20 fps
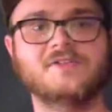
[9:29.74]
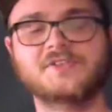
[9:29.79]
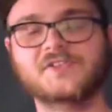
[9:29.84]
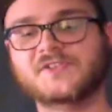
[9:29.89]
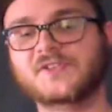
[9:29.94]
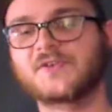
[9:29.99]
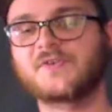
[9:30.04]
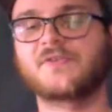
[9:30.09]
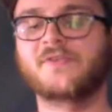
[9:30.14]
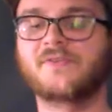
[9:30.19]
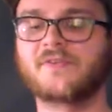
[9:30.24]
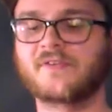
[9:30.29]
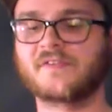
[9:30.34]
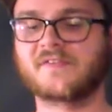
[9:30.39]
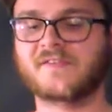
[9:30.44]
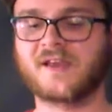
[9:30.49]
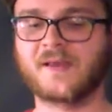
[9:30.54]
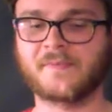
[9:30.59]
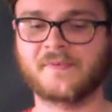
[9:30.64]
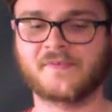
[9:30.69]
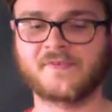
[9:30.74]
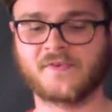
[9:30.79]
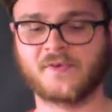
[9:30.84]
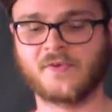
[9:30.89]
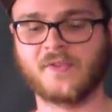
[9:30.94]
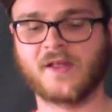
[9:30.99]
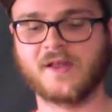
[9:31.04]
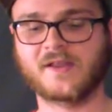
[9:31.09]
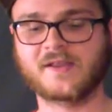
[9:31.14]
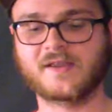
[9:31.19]
just go through the steps.
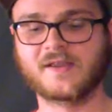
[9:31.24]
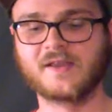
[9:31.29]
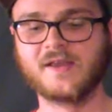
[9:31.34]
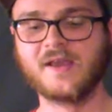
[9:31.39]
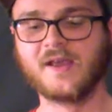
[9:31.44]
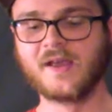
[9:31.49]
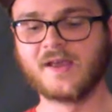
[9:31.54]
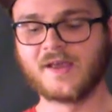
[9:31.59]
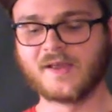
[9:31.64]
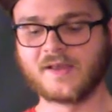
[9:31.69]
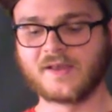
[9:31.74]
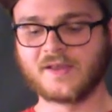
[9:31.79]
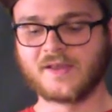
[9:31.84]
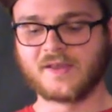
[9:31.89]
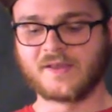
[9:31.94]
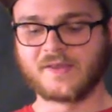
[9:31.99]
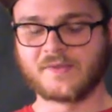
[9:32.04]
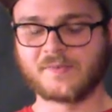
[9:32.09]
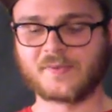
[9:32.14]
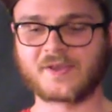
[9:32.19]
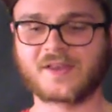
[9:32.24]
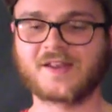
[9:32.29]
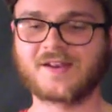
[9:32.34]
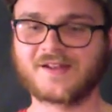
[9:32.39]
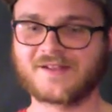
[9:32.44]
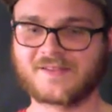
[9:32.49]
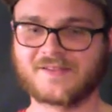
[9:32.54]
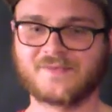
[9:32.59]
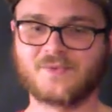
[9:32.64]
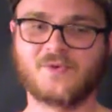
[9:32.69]
So like,
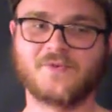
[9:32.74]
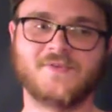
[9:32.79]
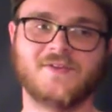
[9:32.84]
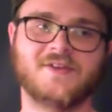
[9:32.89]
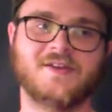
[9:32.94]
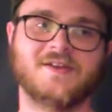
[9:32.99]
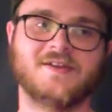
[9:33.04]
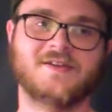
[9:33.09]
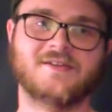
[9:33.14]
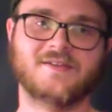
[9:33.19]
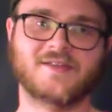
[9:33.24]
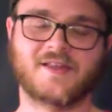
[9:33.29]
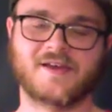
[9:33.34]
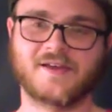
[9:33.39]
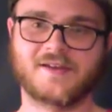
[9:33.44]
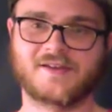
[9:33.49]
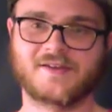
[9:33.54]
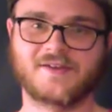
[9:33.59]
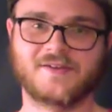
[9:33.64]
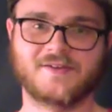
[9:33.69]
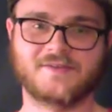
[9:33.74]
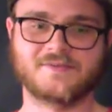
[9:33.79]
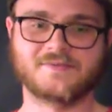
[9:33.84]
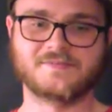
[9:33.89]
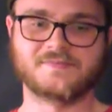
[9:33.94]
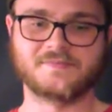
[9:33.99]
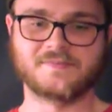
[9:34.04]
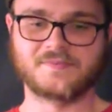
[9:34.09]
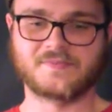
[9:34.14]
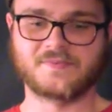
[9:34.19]
beginning of the movie, like
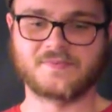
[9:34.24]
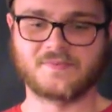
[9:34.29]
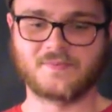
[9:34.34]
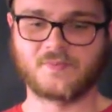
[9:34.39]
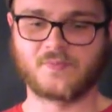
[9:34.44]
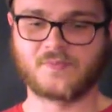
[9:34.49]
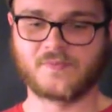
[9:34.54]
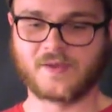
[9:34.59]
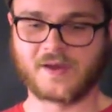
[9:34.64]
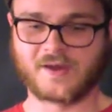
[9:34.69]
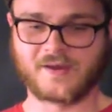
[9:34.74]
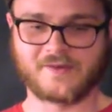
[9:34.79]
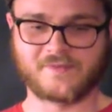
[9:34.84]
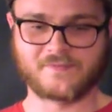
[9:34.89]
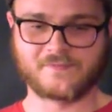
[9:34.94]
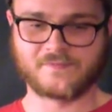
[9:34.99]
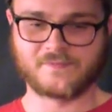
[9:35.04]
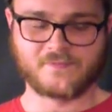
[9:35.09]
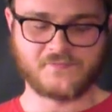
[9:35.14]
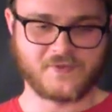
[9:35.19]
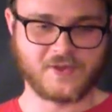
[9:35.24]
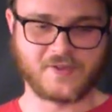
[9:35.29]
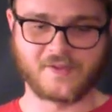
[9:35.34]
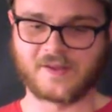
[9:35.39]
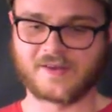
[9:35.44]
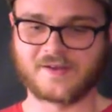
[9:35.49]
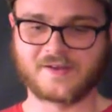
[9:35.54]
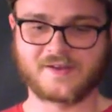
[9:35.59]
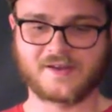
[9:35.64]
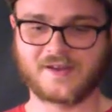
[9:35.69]
the
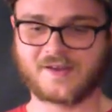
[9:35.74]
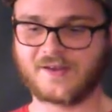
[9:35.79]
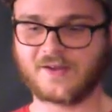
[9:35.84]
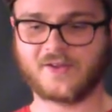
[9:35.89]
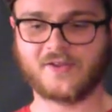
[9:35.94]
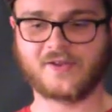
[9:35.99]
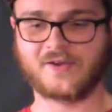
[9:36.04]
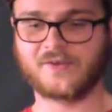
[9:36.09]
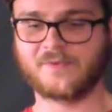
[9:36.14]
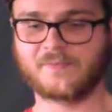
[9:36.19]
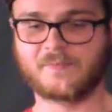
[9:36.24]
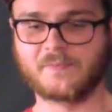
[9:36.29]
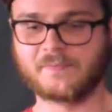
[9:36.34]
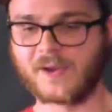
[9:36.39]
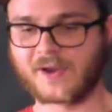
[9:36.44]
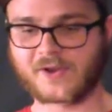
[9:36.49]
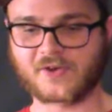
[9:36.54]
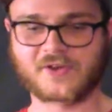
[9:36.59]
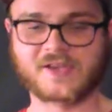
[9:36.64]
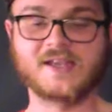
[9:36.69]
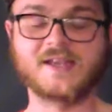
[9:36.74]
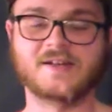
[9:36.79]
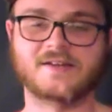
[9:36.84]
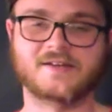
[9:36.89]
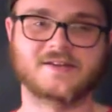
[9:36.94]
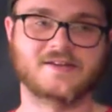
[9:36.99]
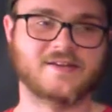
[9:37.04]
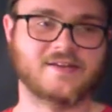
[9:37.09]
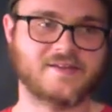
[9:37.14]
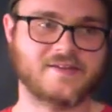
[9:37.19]
villain, all I know, Michael
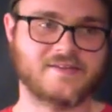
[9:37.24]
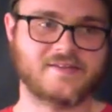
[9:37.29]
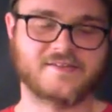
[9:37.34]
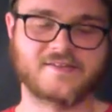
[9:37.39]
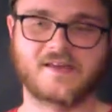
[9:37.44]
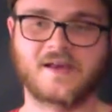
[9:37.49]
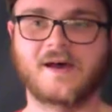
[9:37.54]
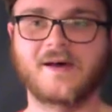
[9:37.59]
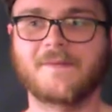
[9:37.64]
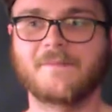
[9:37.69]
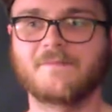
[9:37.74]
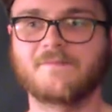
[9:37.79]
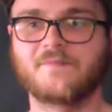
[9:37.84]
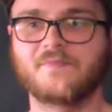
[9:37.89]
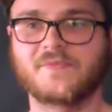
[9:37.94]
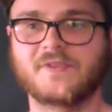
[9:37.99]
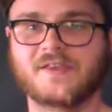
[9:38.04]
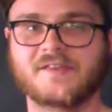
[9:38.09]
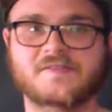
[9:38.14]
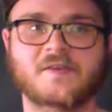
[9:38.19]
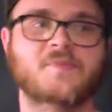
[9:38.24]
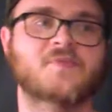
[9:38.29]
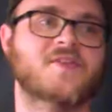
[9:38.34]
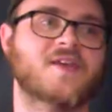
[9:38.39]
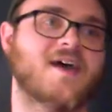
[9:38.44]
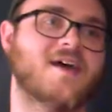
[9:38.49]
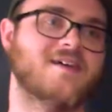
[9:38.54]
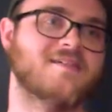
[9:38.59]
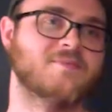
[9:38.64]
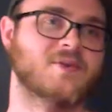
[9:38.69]
Keaton, he's
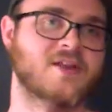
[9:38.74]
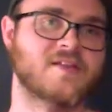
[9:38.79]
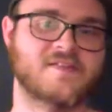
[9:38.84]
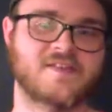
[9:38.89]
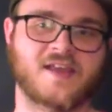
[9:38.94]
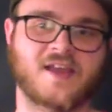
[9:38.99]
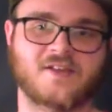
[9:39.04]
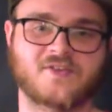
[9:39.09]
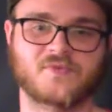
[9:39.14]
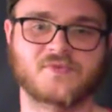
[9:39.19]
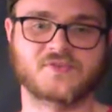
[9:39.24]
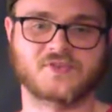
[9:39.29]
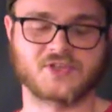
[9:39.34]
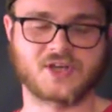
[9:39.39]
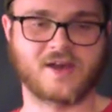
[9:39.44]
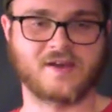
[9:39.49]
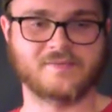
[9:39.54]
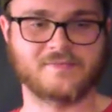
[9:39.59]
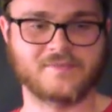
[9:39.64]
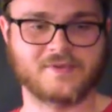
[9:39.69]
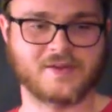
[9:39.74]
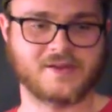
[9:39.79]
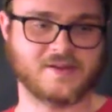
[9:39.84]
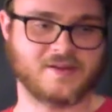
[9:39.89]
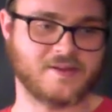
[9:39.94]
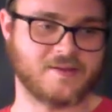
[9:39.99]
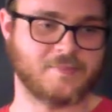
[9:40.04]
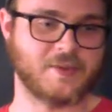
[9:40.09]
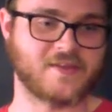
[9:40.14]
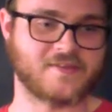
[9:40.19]
upset because he can't do his job, and
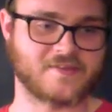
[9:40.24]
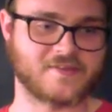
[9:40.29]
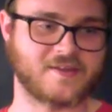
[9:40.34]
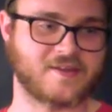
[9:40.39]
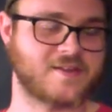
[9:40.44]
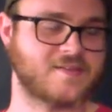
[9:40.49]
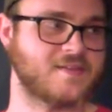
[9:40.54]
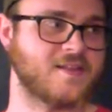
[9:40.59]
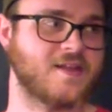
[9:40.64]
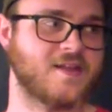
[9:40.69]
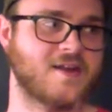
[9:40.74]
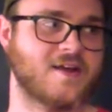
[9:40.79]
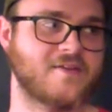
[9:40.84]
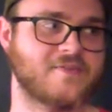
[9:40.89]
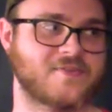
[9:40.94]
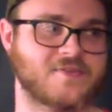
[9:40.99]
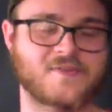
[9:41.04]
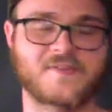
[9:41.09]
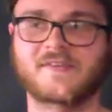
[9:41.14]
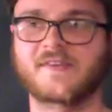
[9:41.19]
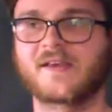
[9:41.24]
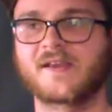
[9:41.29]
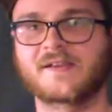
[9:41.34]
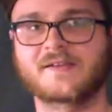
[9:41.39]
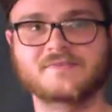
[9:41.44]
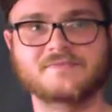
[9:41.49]
he basically gets laid off. So it's like,